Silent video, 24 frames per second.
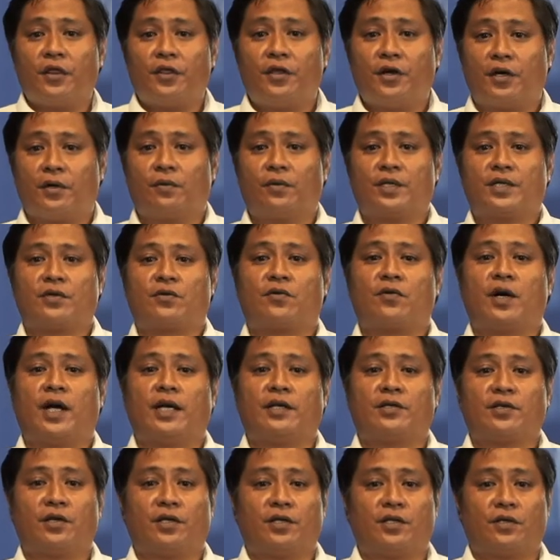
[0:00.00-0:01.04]
There was
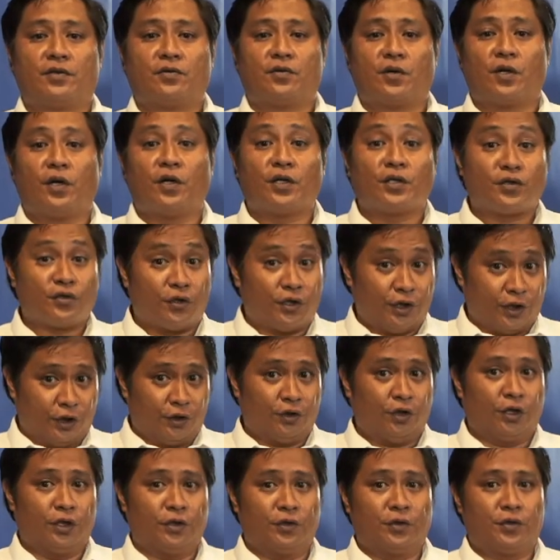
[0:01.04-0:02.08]
Christ on the cross or the
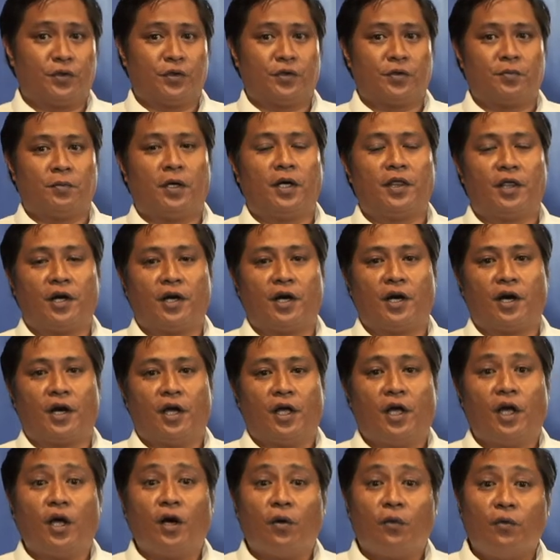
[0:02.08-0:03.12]
Dolorous Mother,
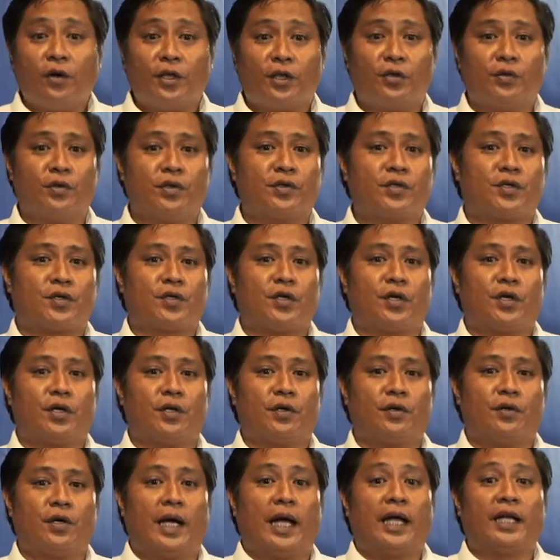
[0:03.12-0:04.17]
with whose
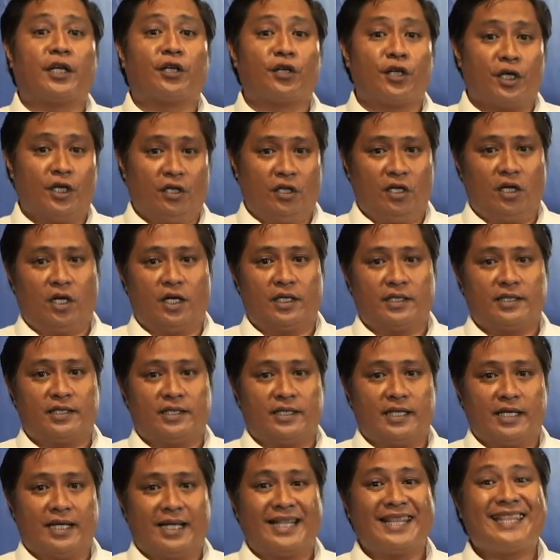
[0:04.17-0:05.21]
sorrow at her
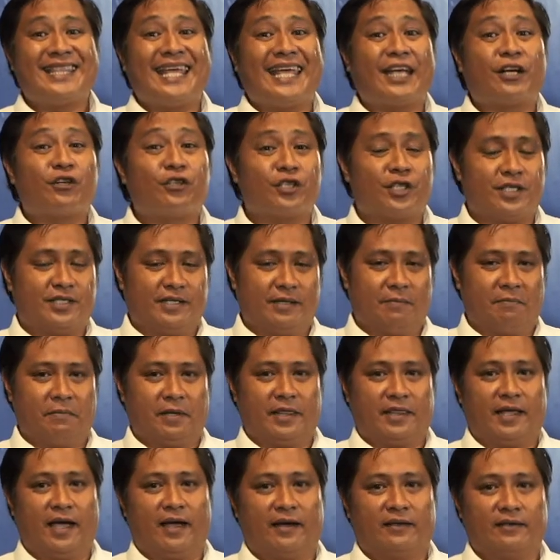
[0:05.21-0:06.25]
loss they could
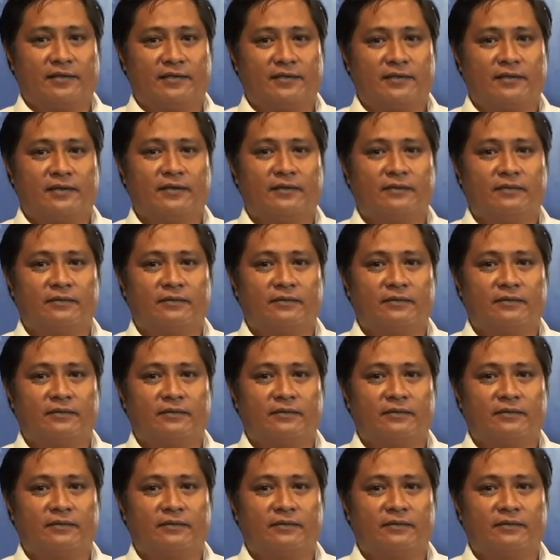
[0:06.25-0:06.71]
sympathize.